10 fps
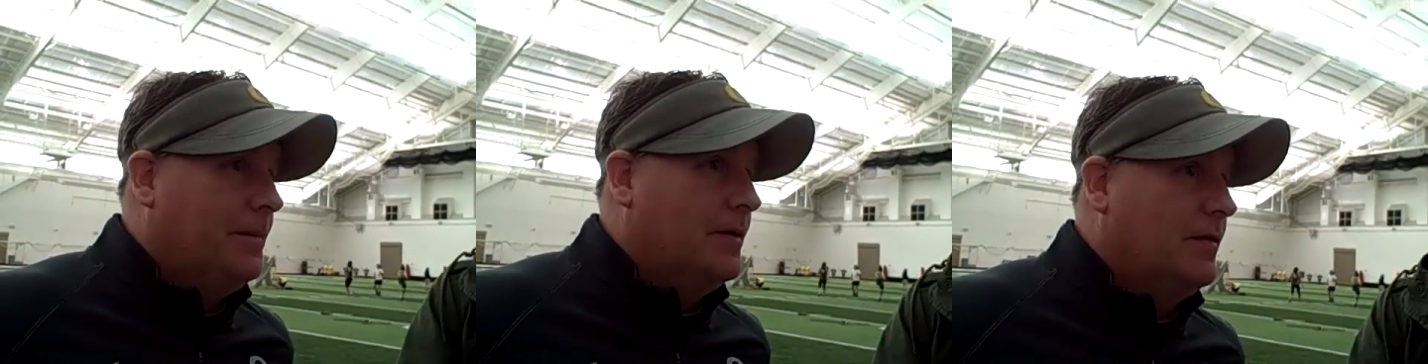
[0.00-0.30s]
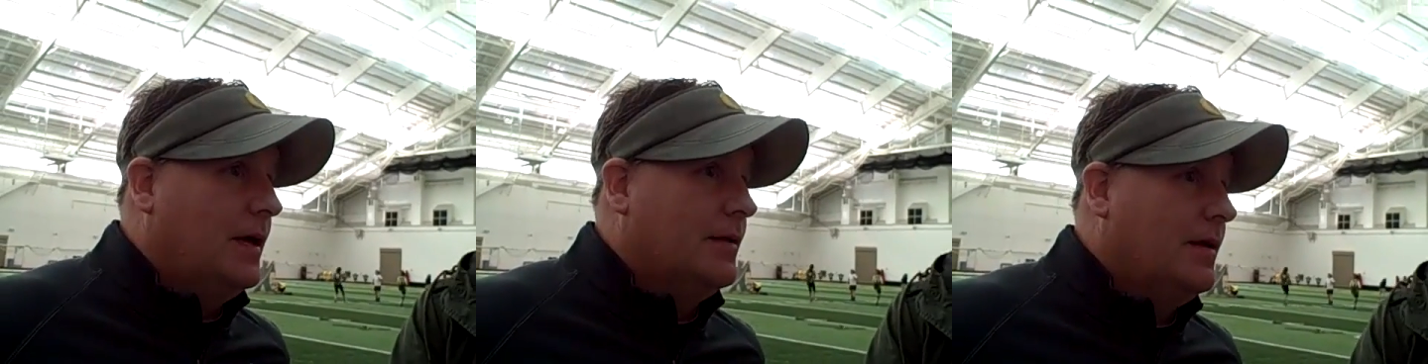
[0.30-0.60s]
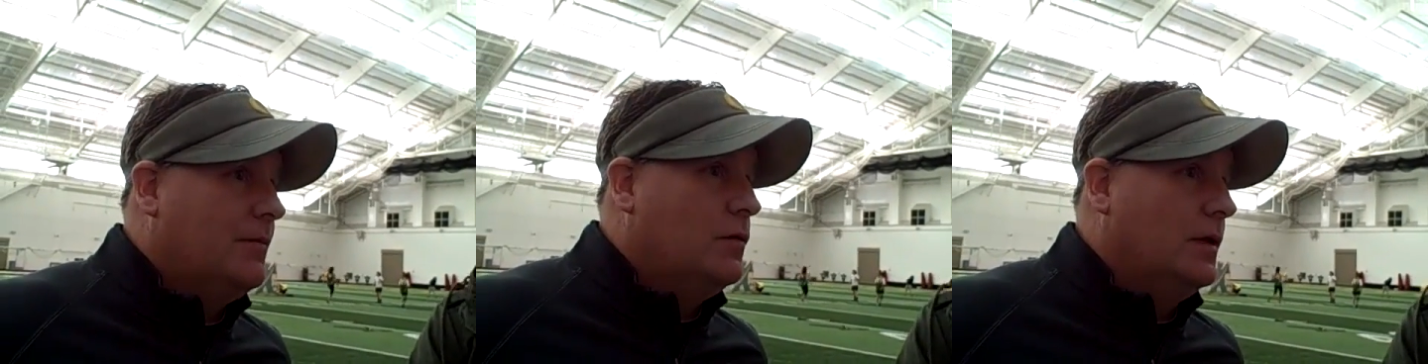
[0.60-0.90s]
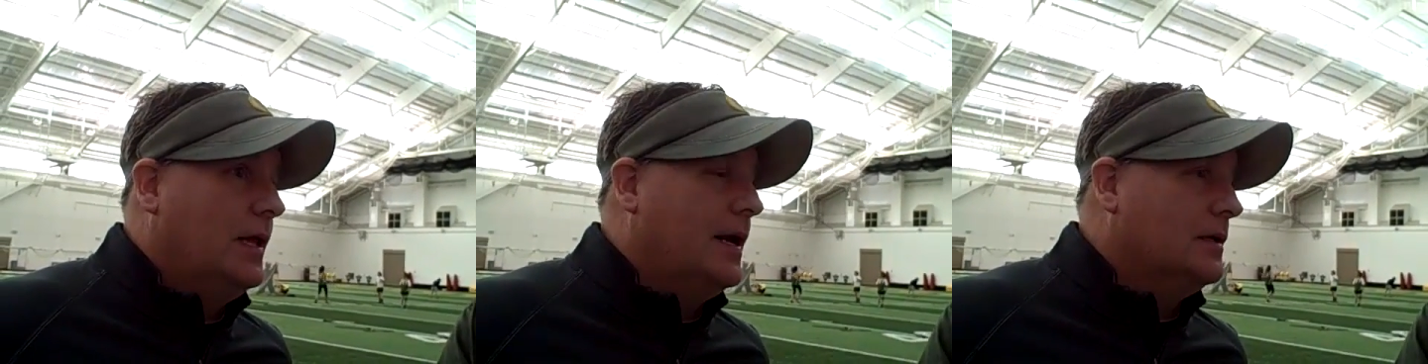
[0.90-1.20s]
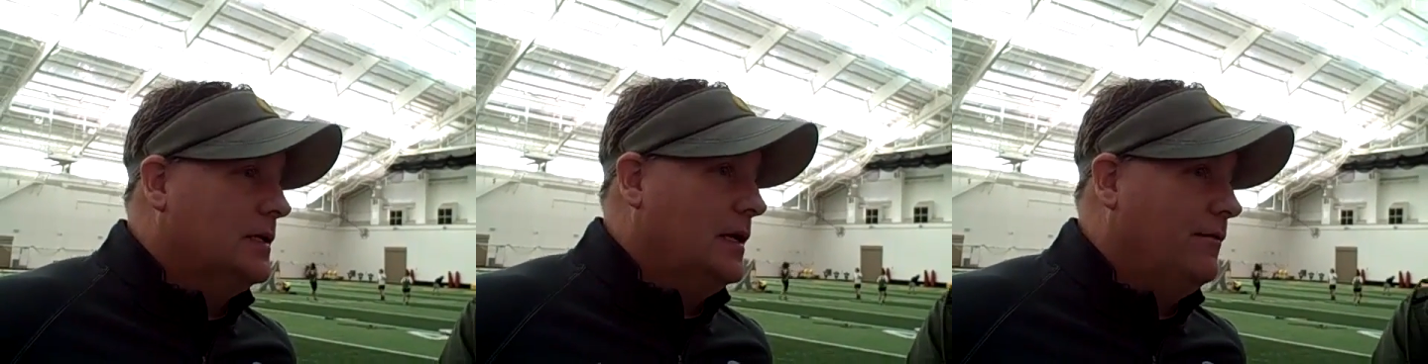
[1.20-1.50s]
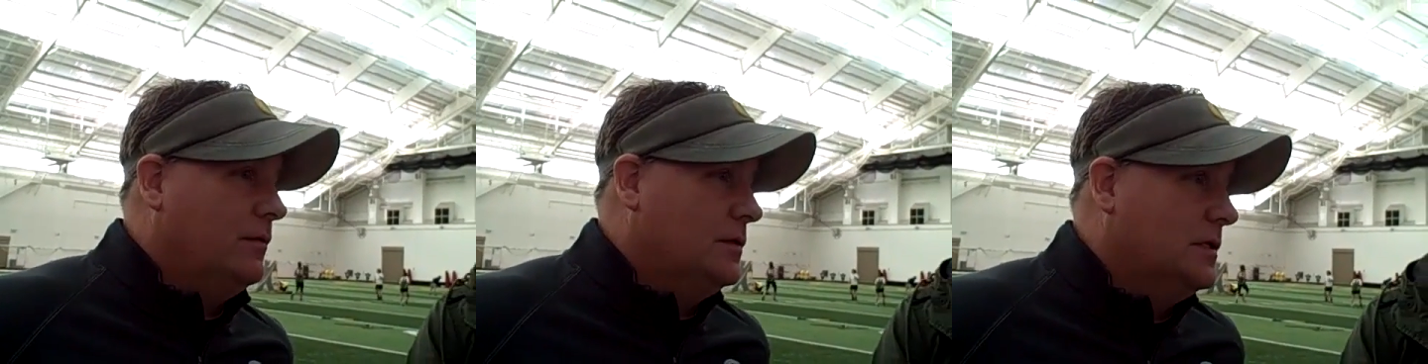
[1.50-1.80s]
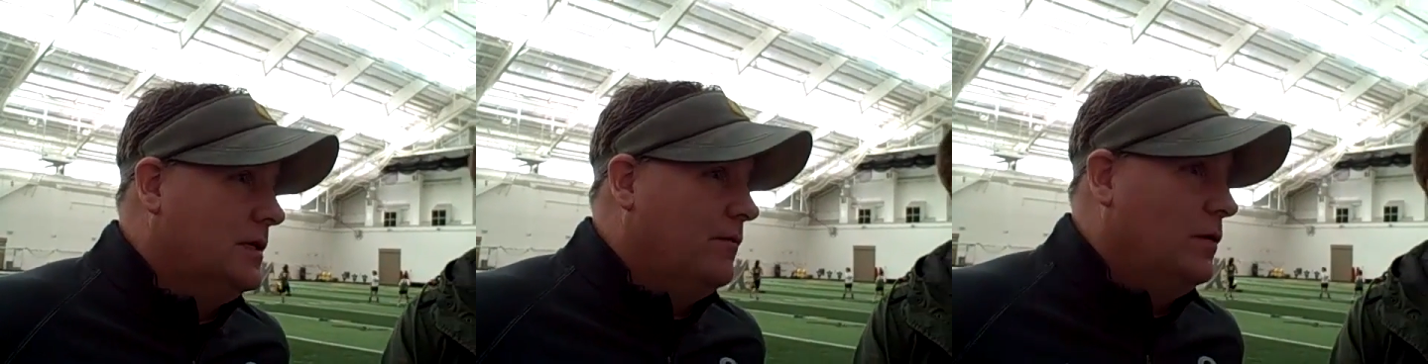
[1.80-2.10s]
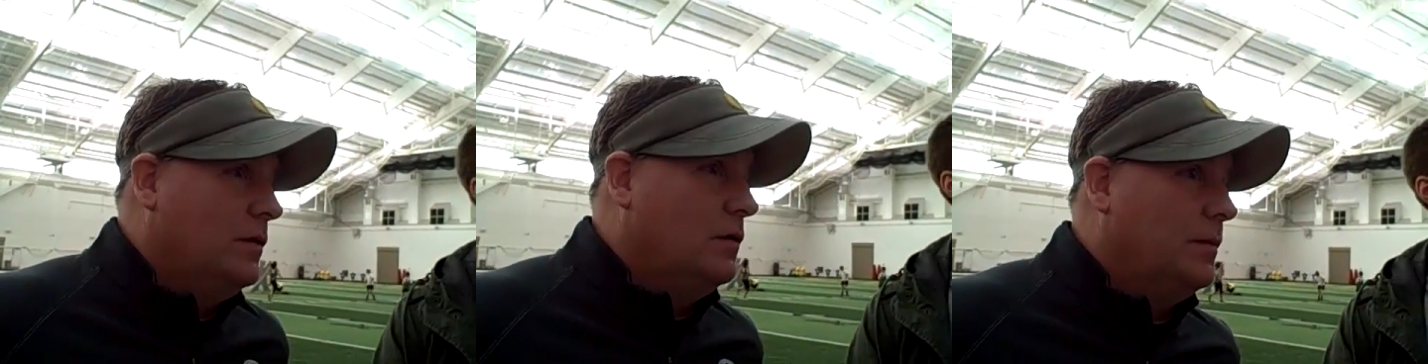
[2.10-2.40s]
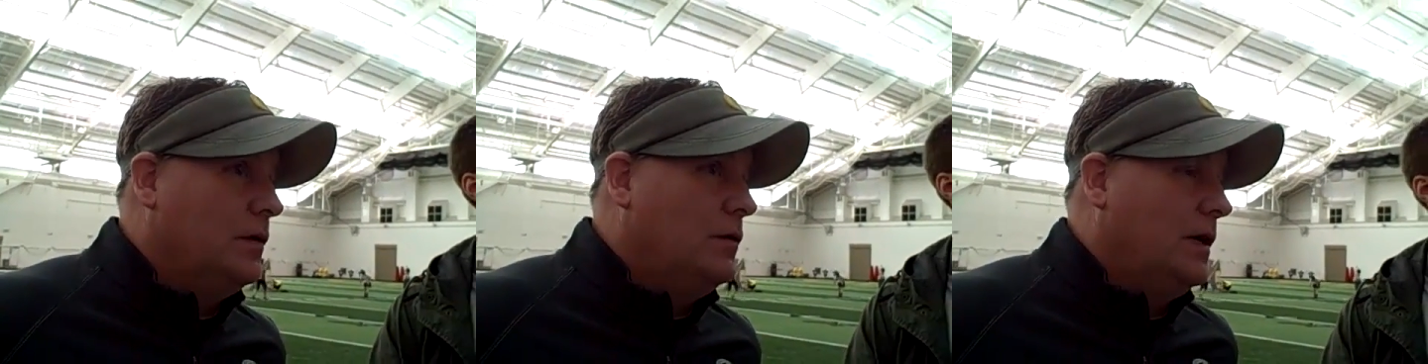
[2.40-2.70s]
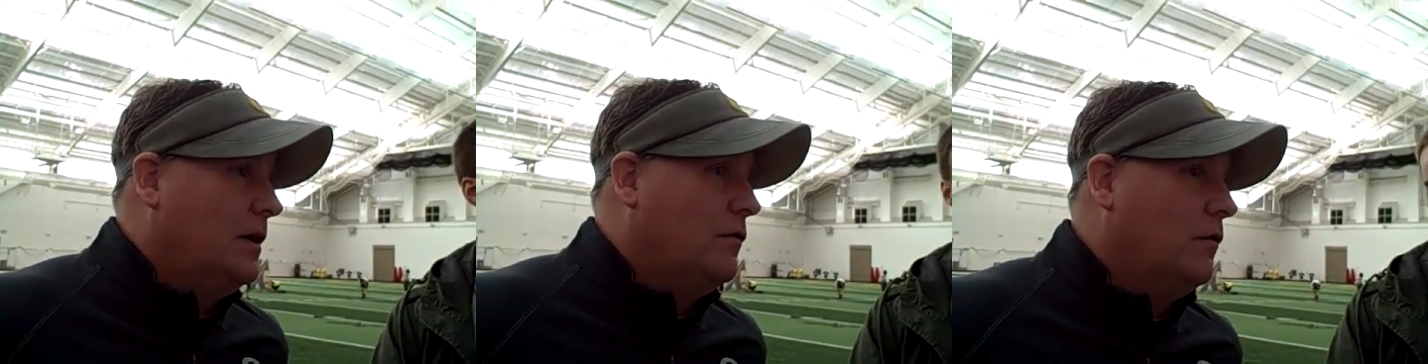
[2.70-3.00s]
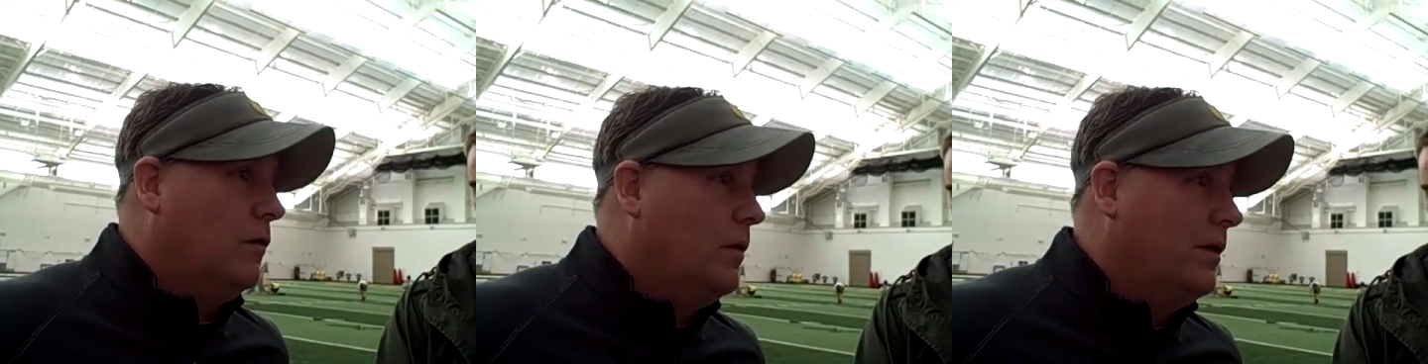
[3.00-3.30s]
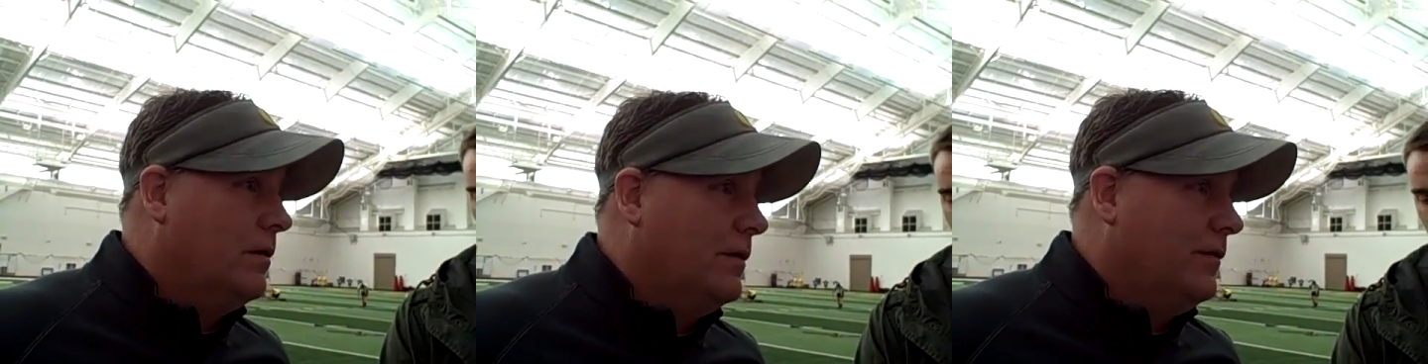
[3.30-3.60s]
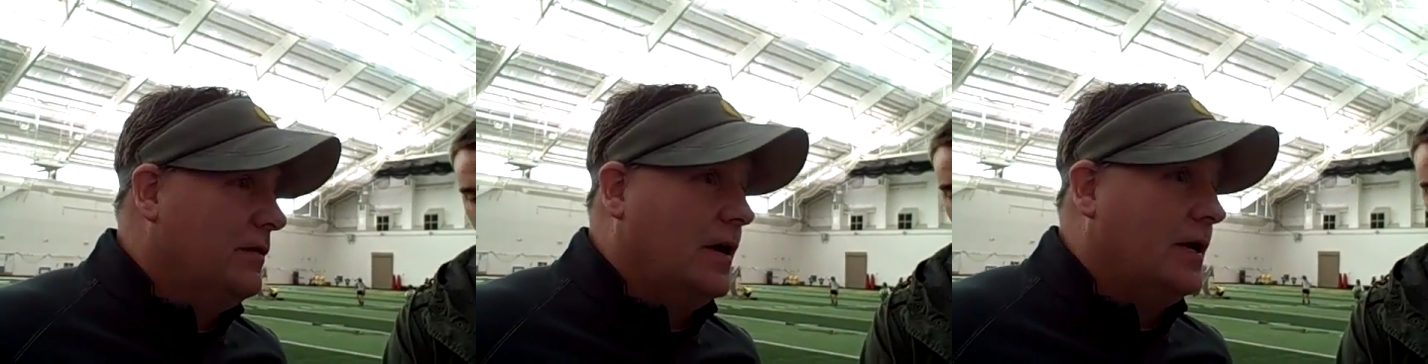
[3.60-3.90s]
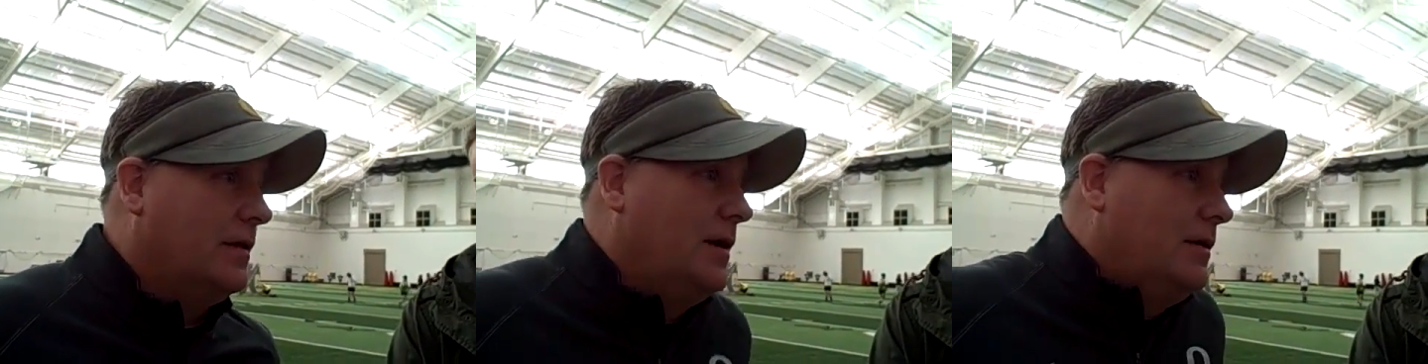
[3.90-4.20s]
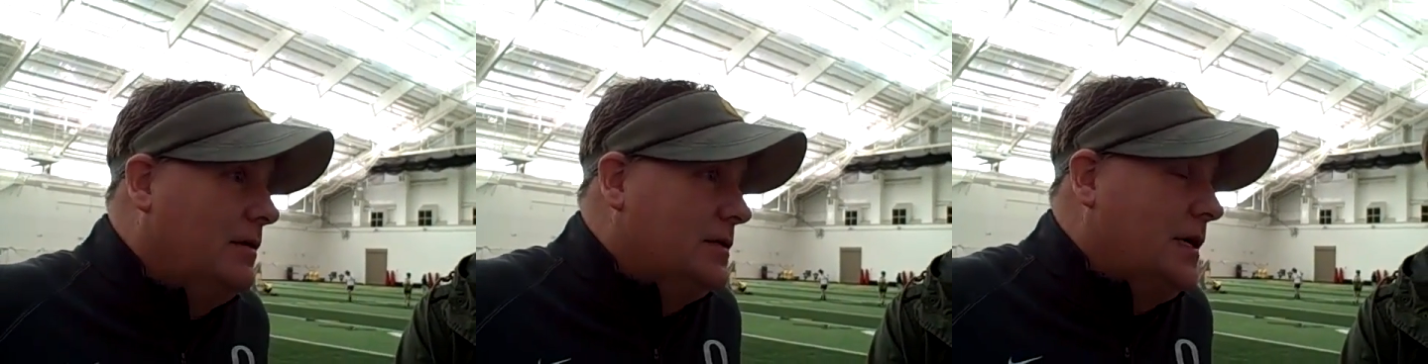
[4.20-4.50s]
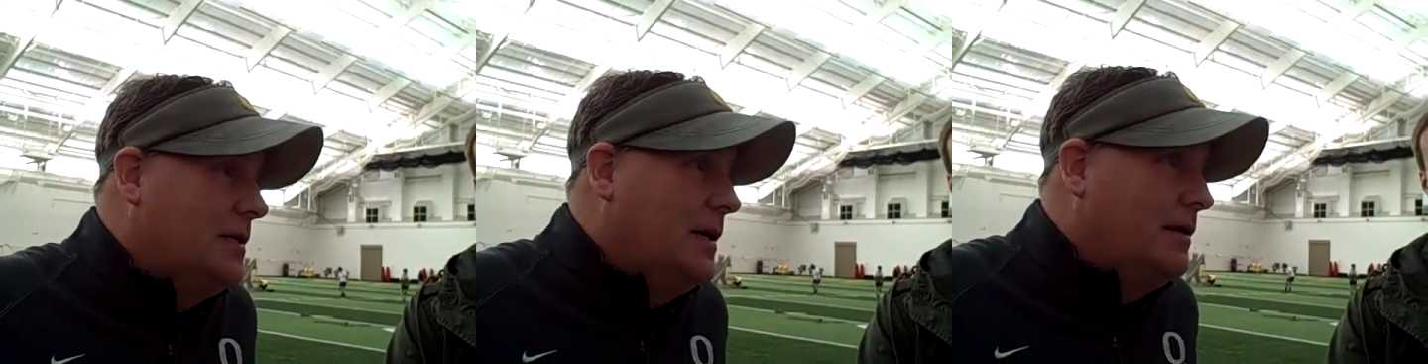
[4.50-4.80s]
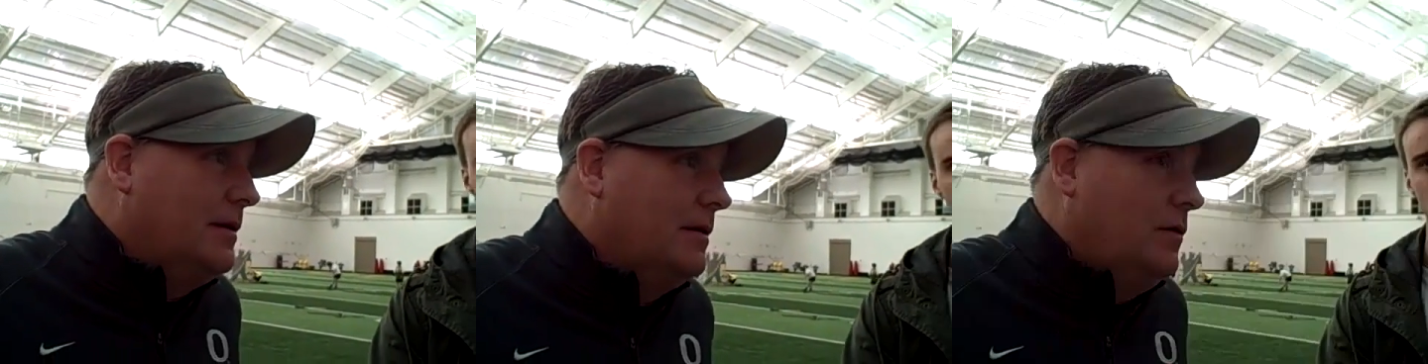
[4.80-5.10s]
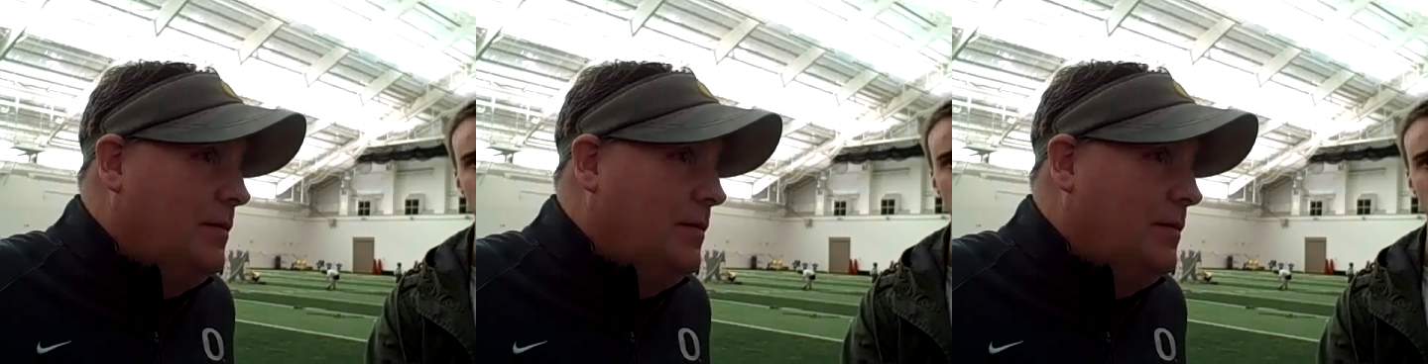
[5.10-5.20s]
There's a lot of times you can let outside influences govern when you do, but you can't control the weather. And if it's a hot day out there, it's a hot day out there.